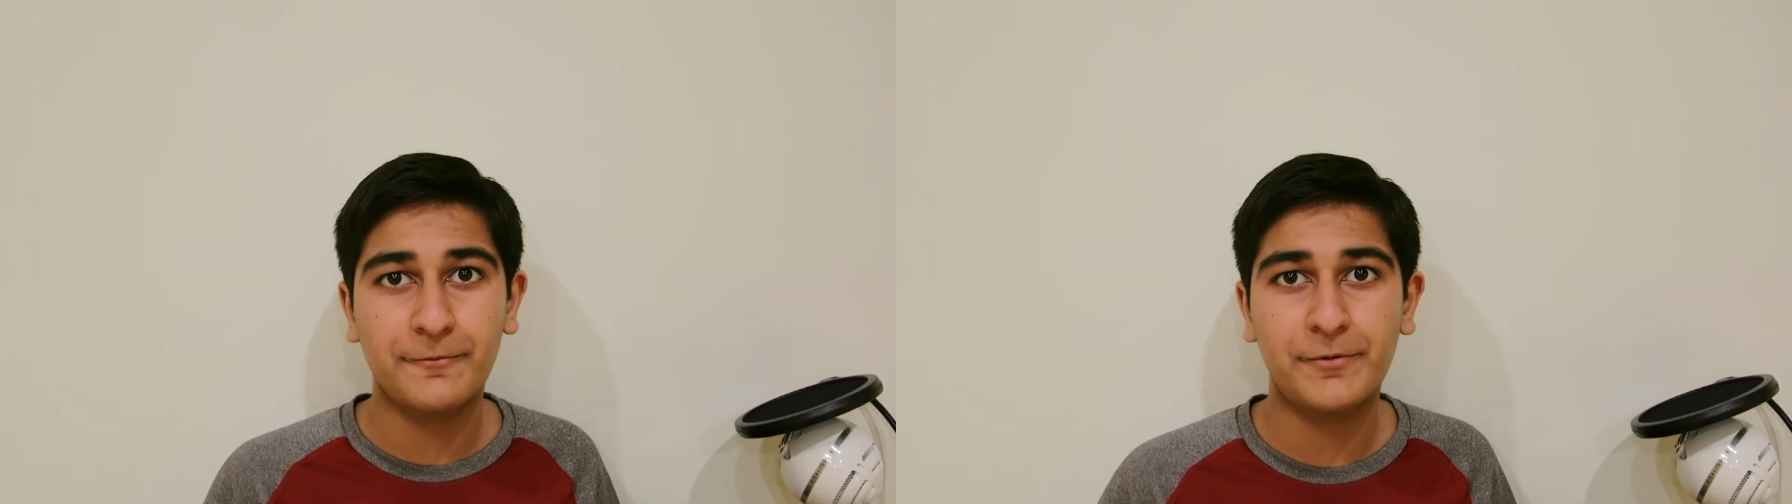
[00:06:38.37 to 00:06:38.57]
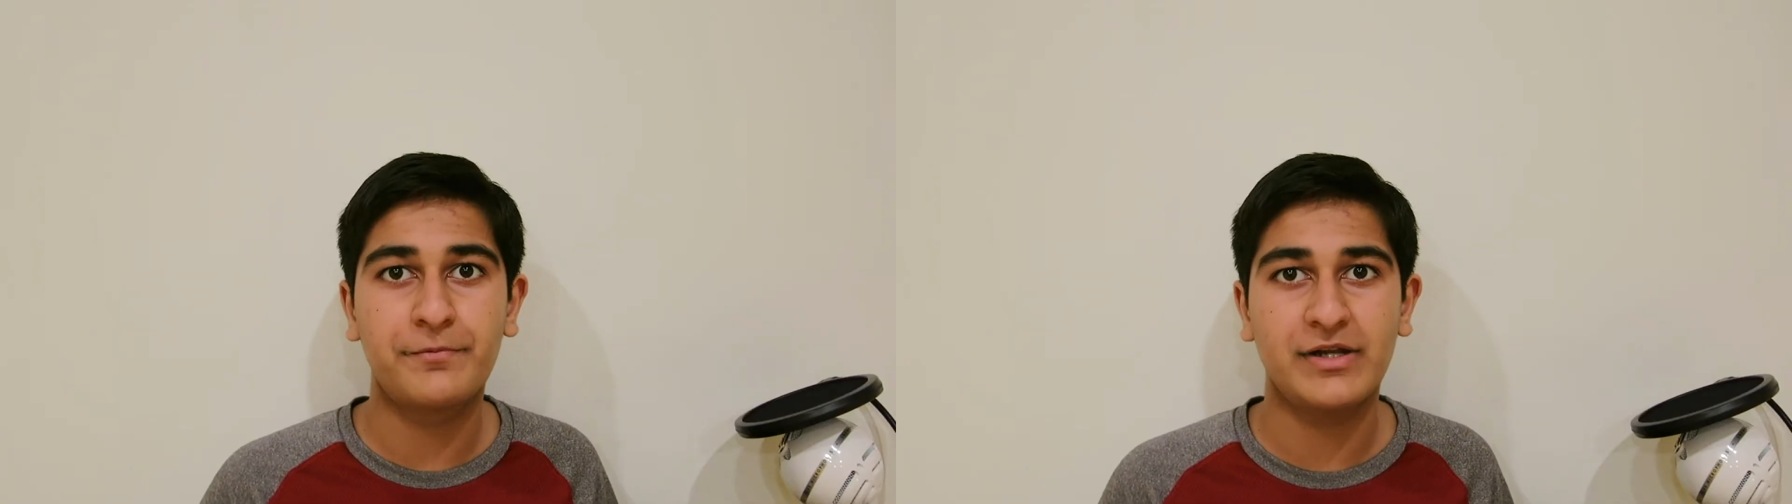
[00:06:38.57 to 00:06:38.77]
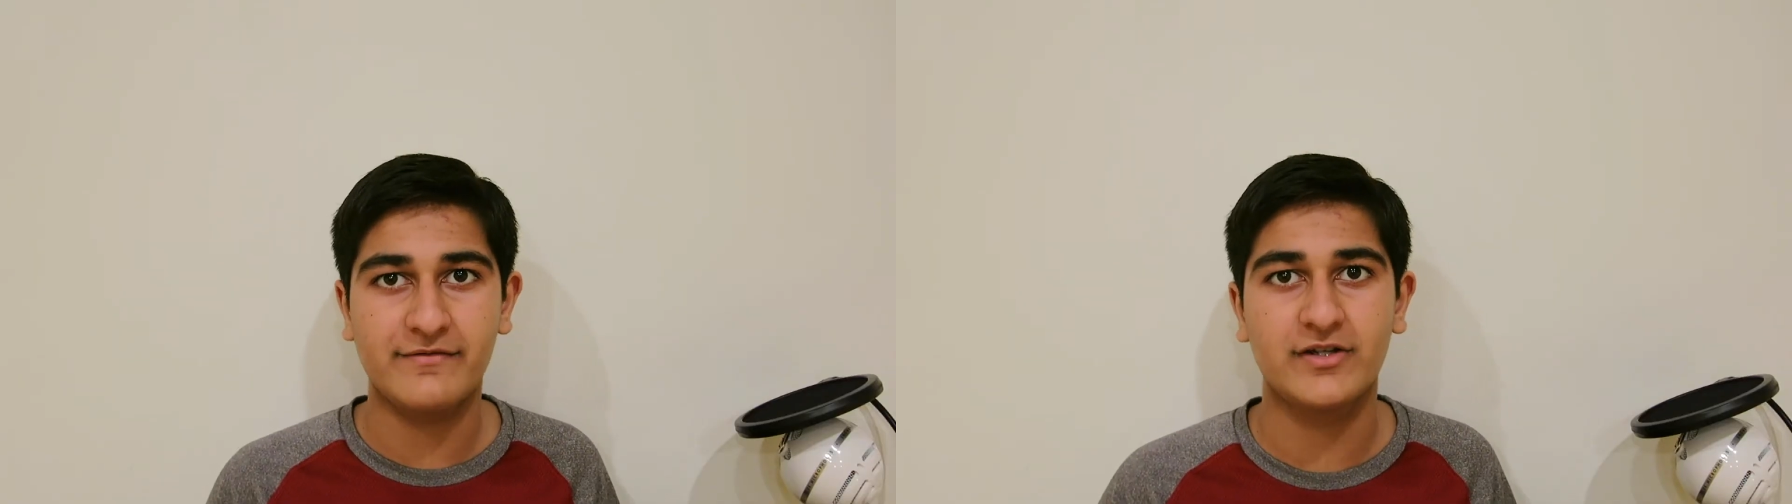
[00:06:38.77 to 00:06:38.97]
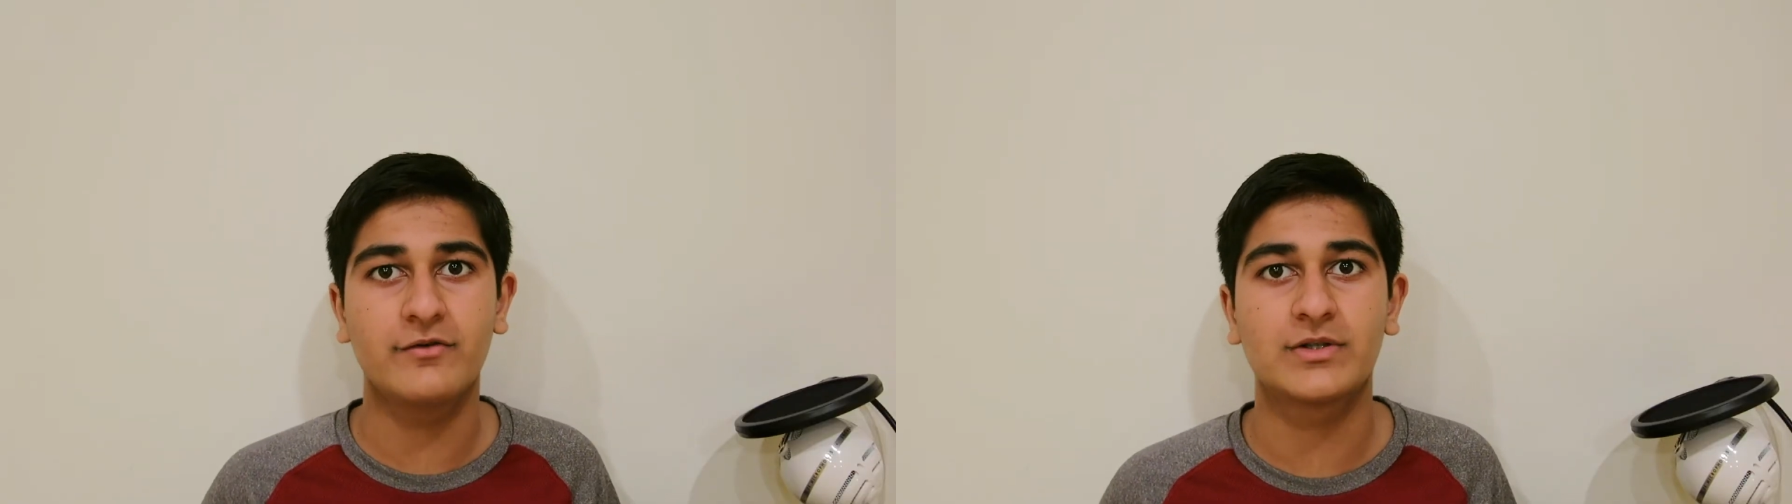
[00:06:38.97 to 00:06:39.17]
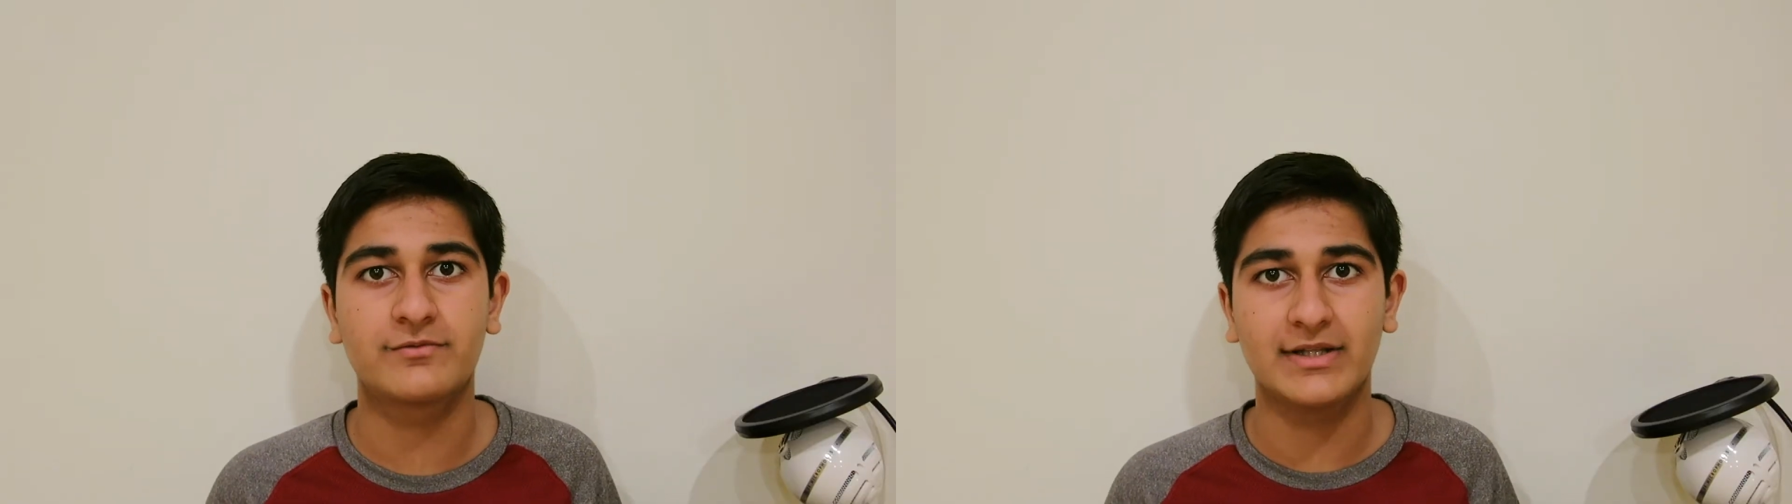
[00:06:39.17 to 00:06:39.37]
preview
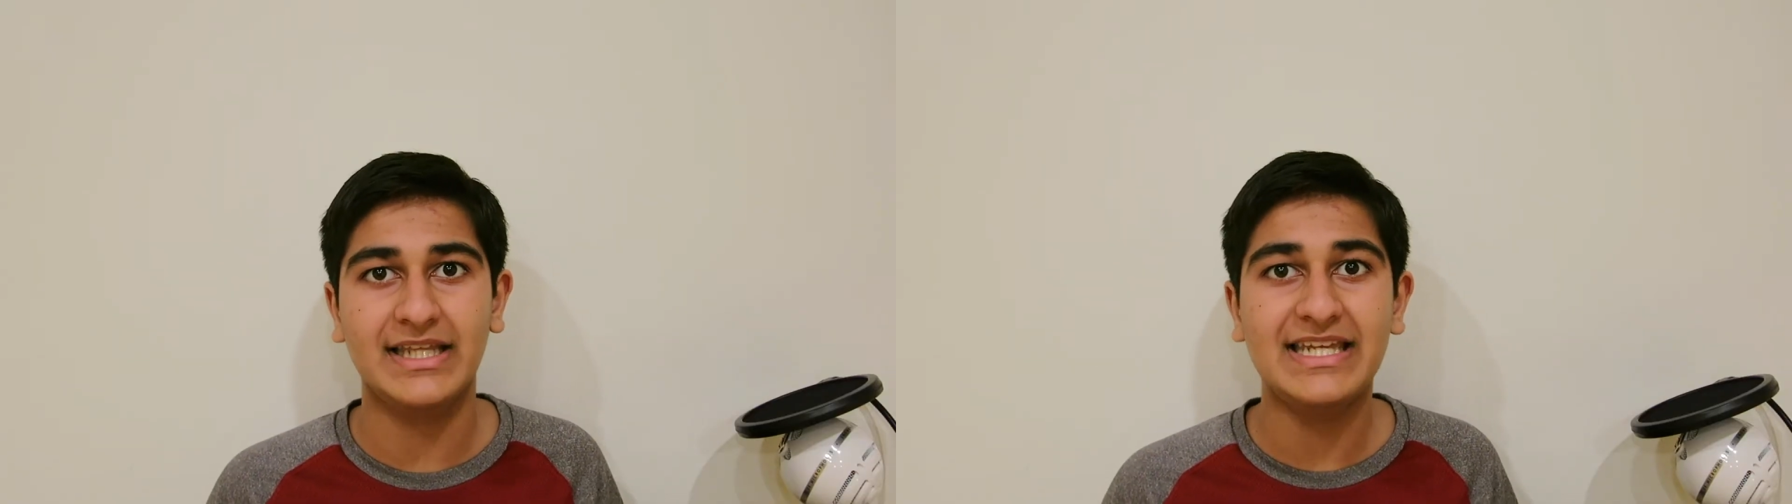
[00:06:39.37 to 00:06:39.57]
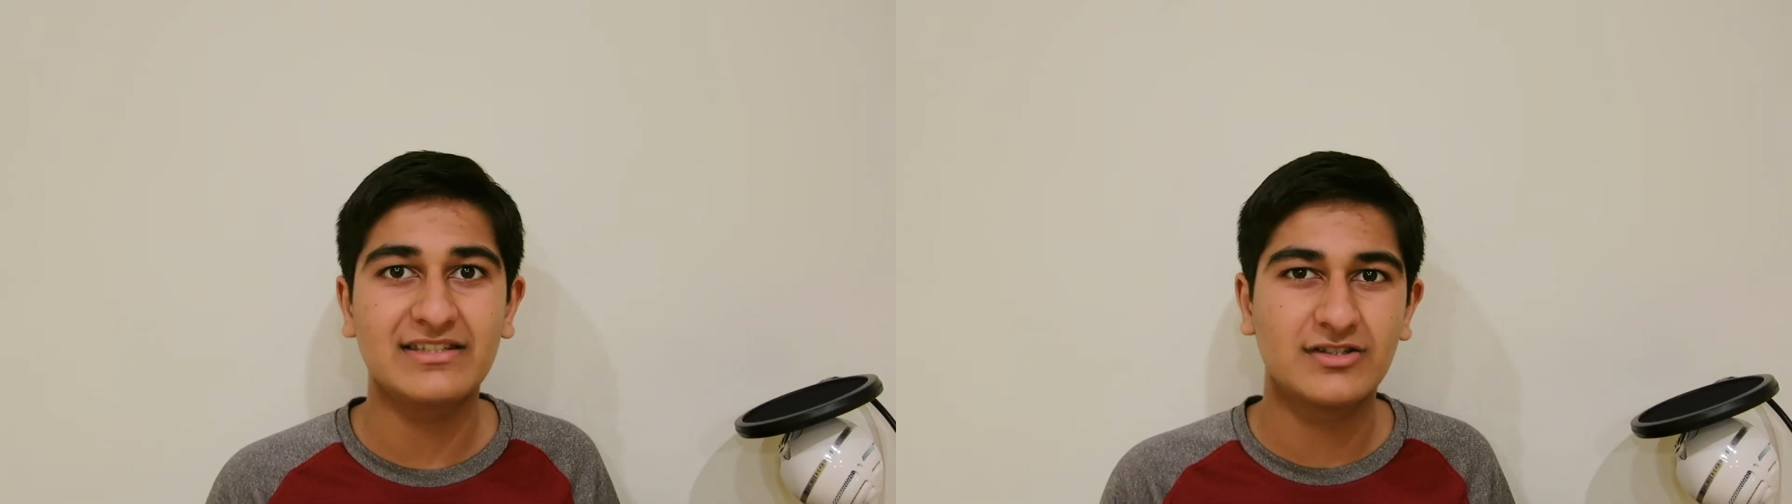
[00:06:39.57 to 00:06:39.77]
was released